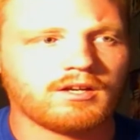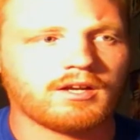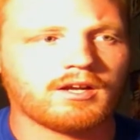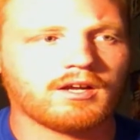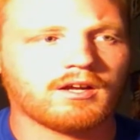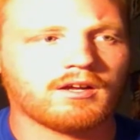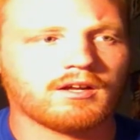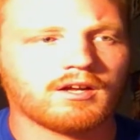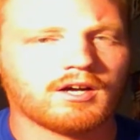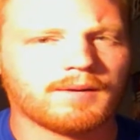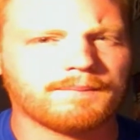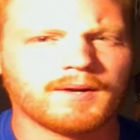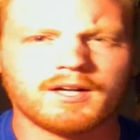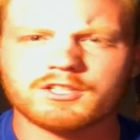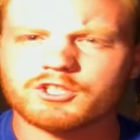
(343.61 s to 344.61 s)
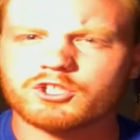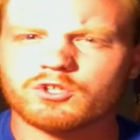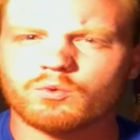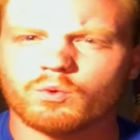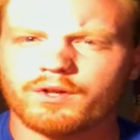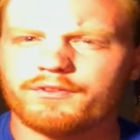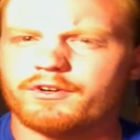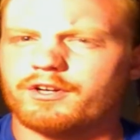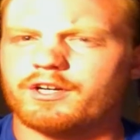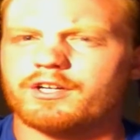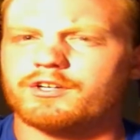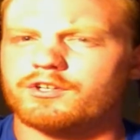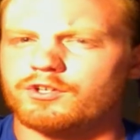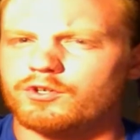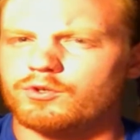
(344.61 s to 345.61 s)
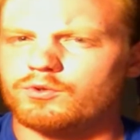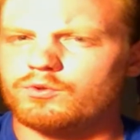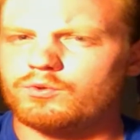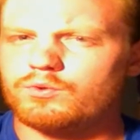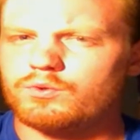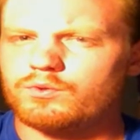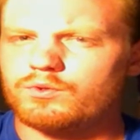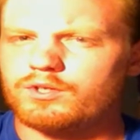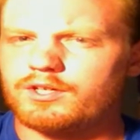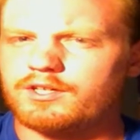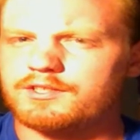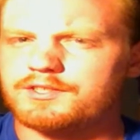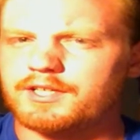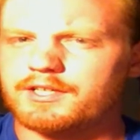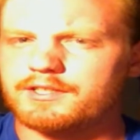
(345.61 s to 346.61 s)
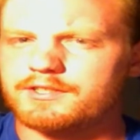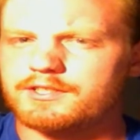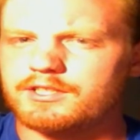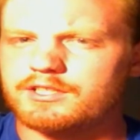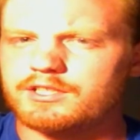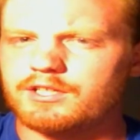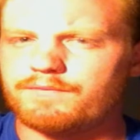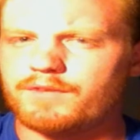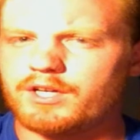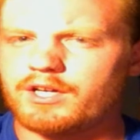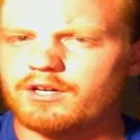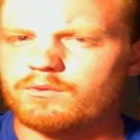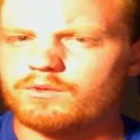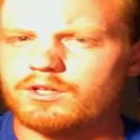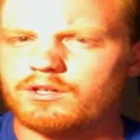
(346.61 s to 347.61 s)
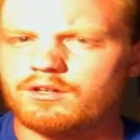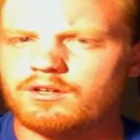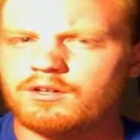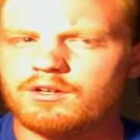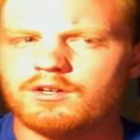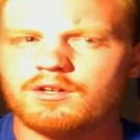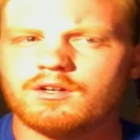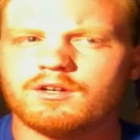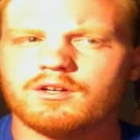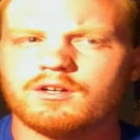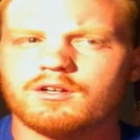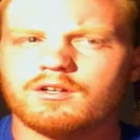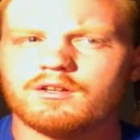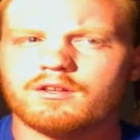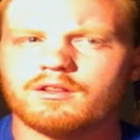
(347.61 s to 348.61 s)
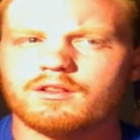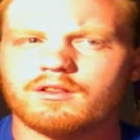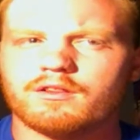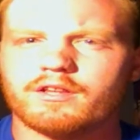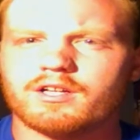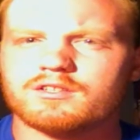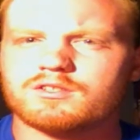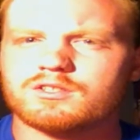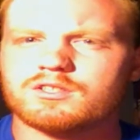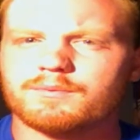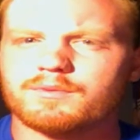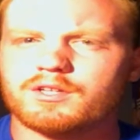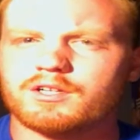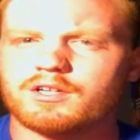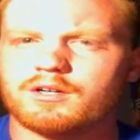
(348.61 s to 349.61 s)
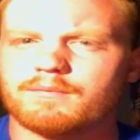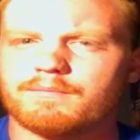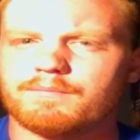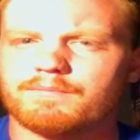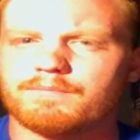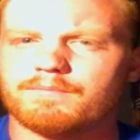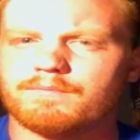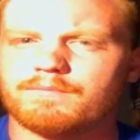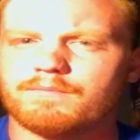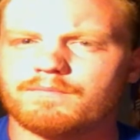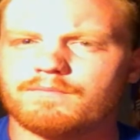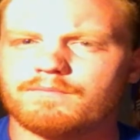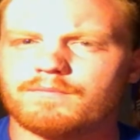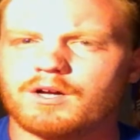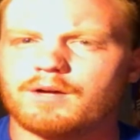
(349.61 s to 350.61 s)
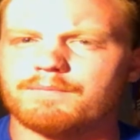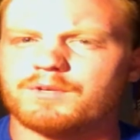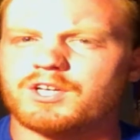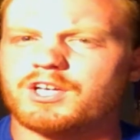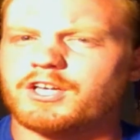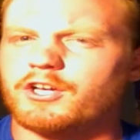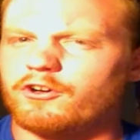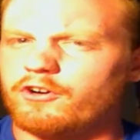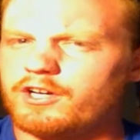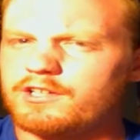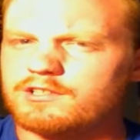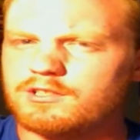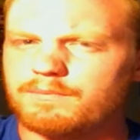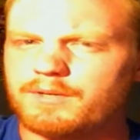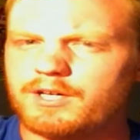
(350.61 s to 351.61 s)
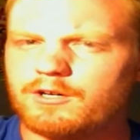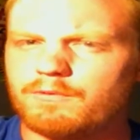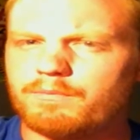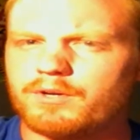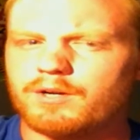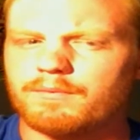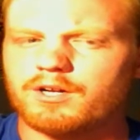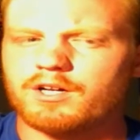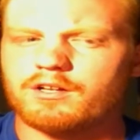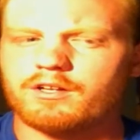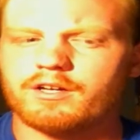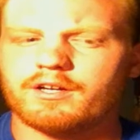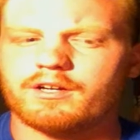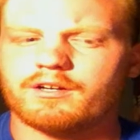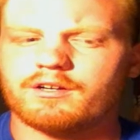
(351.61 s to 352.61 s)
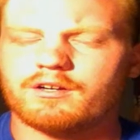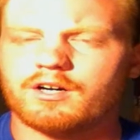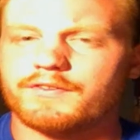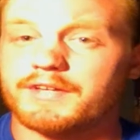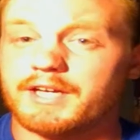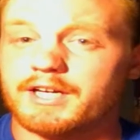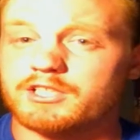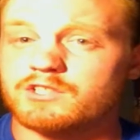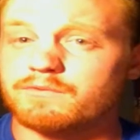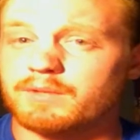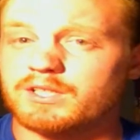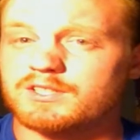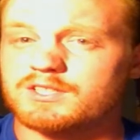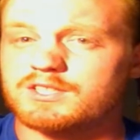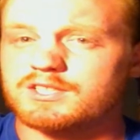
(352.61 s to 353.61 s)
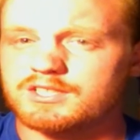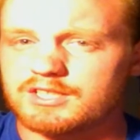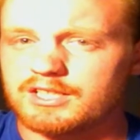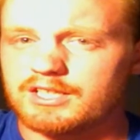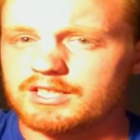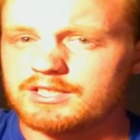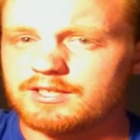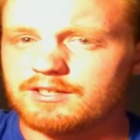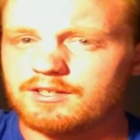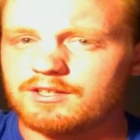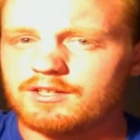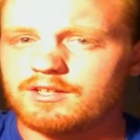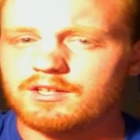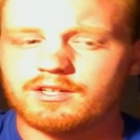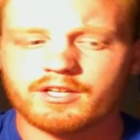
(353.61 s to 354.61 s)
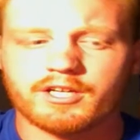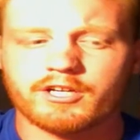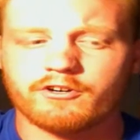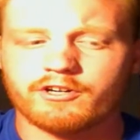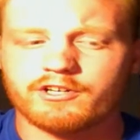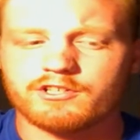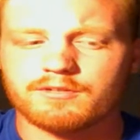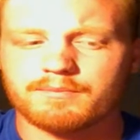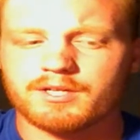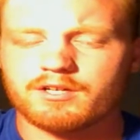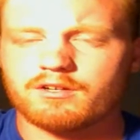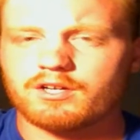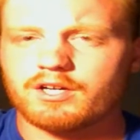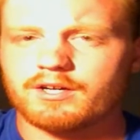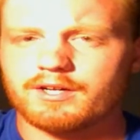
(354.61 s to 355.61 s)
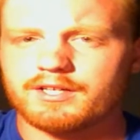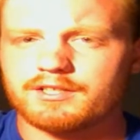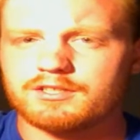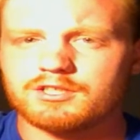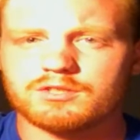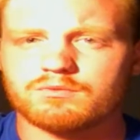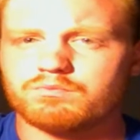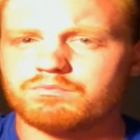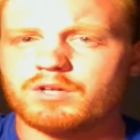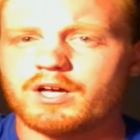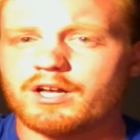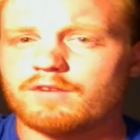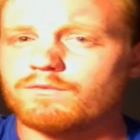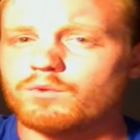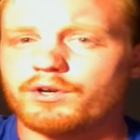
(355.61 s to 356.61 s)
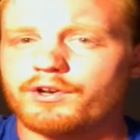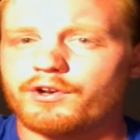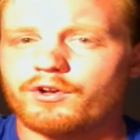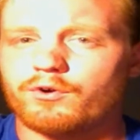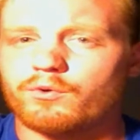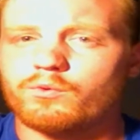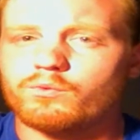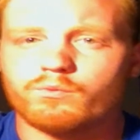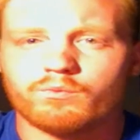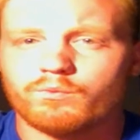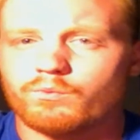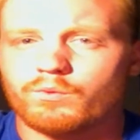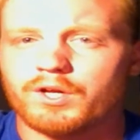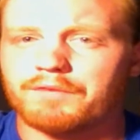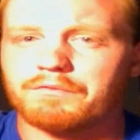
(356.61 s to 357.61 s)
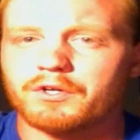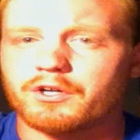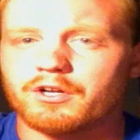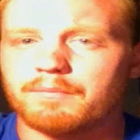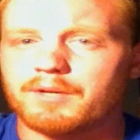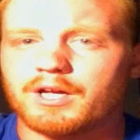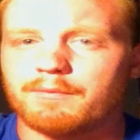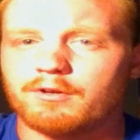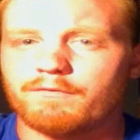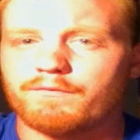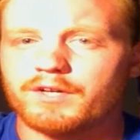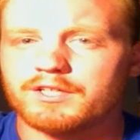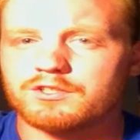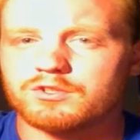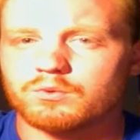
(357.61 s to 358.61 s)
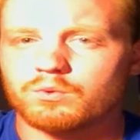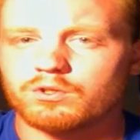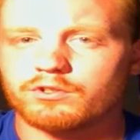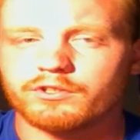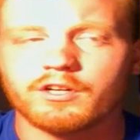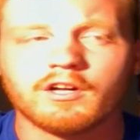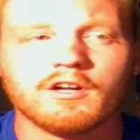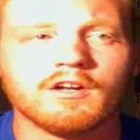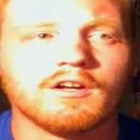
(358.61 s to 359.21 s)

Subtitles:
I'm not sure what they're going to do in a second season if they get one. That's something I'm curious about, but I'm not, like, on the edge of my seat curious about. I just kind of want to know if they're going to be able to fix the world.